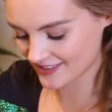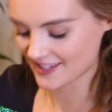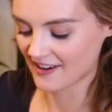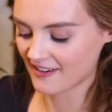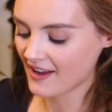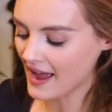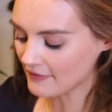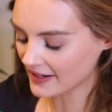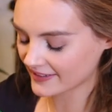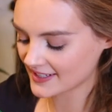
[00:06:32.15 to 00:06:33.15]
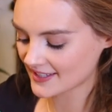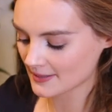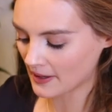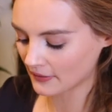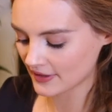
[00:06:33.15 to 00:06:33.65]
So I haven't actually
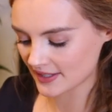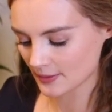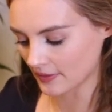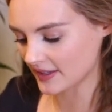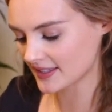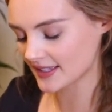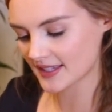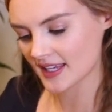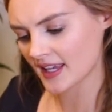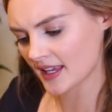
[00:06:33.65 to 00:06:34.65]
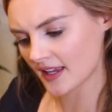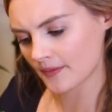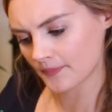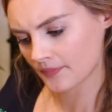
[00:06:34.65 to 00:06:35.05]
smelt this one. This is the